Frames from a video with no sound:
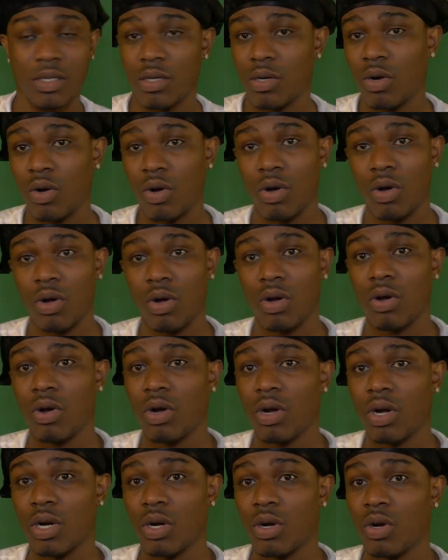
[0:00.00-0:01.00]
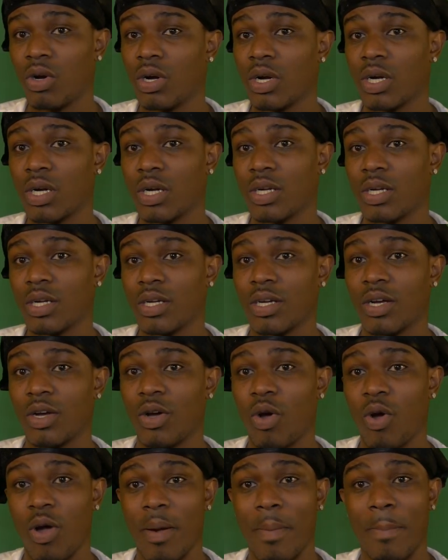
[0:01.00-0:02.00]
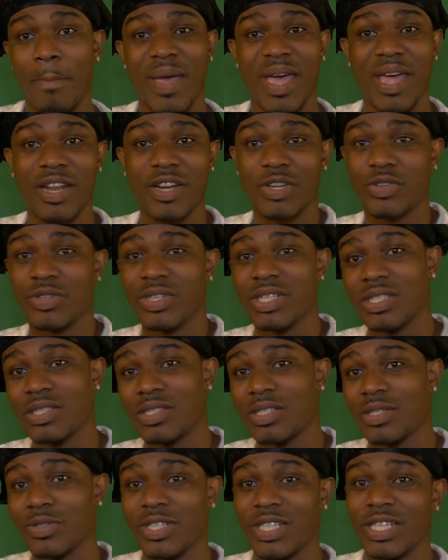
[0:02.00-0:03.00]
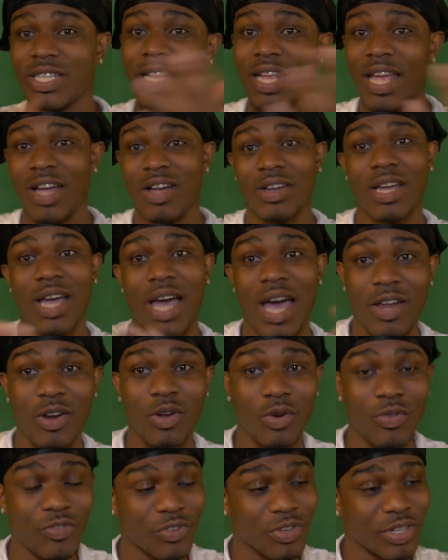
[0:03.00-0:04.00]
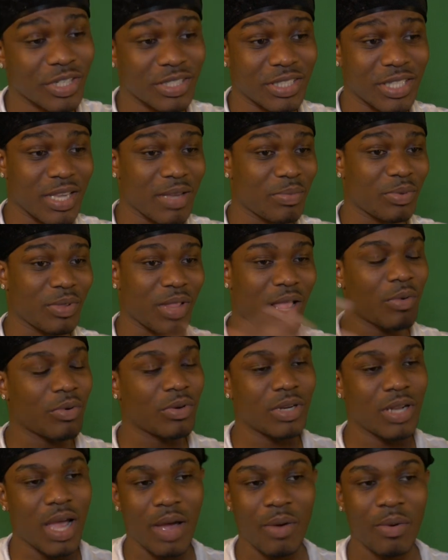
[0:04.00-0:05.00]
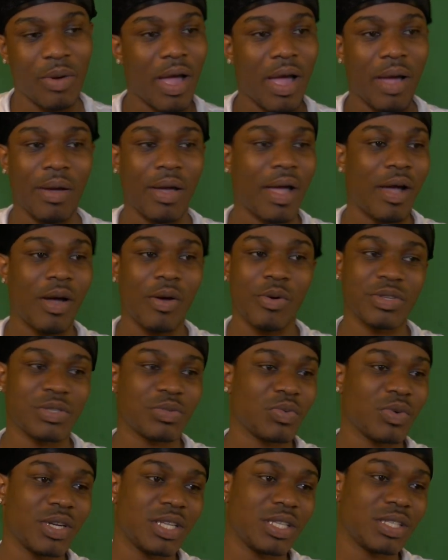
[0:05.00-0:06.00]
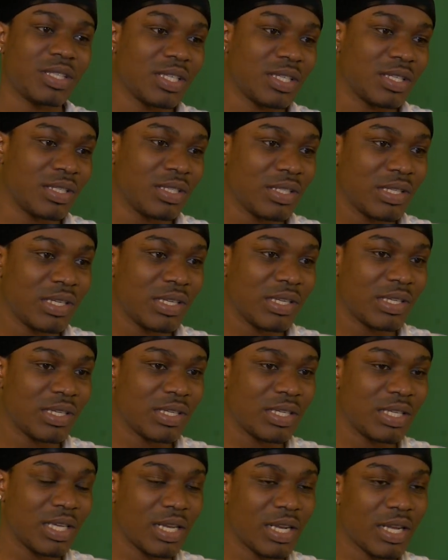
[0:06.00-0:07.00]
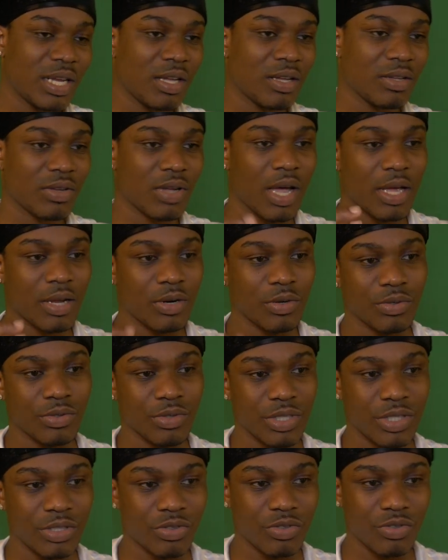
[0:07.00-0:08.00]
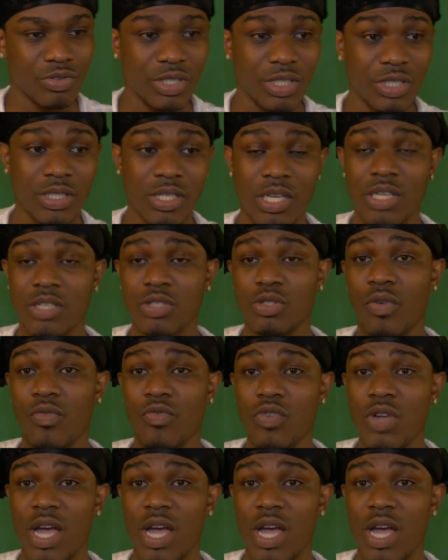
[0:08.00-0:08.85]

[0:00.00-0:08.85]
or or or or a better green screen. Elgato, for example, I was I, I, I always wanted to get an Elgato green screen. So if you